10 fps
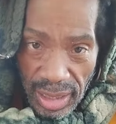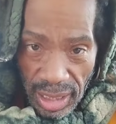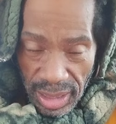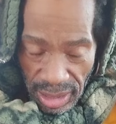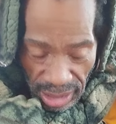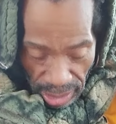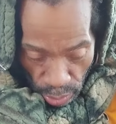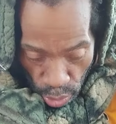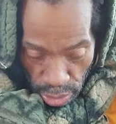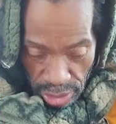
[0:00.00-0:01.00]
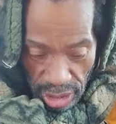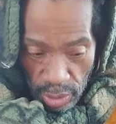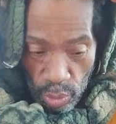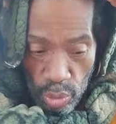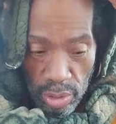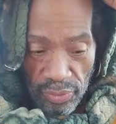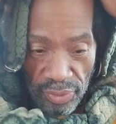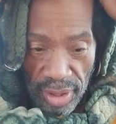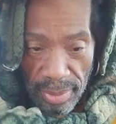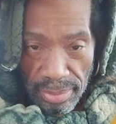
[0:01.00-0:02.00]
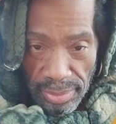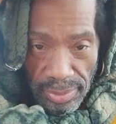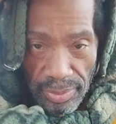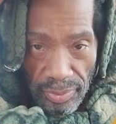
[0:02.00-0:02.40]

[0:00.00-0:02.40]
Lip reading: Things are getting worse and worse for them.